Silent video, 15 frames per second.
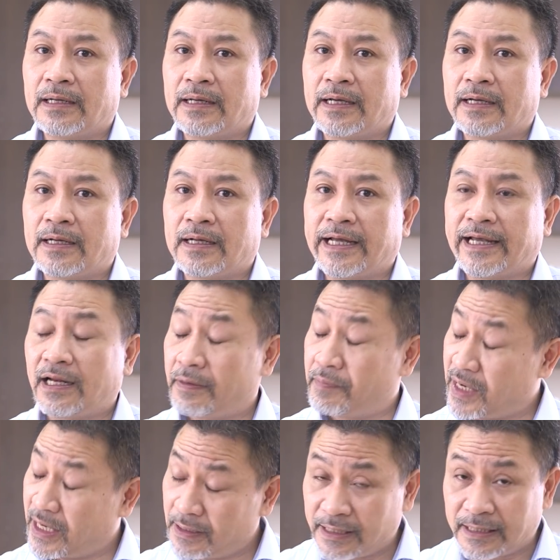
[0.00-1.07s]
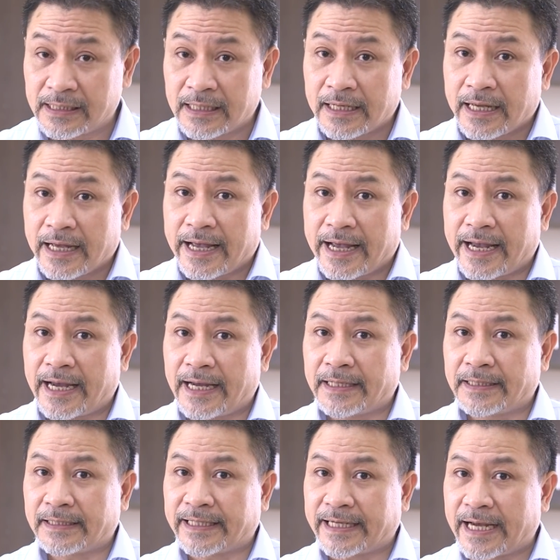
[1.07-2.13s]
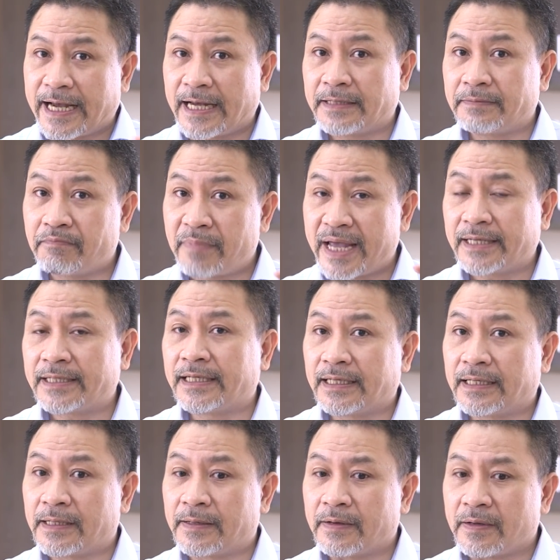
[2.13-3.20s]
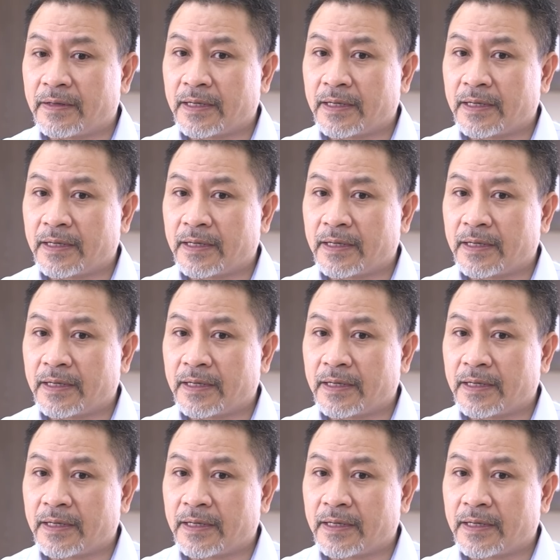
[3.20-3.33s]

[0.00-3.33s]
LMS and can make a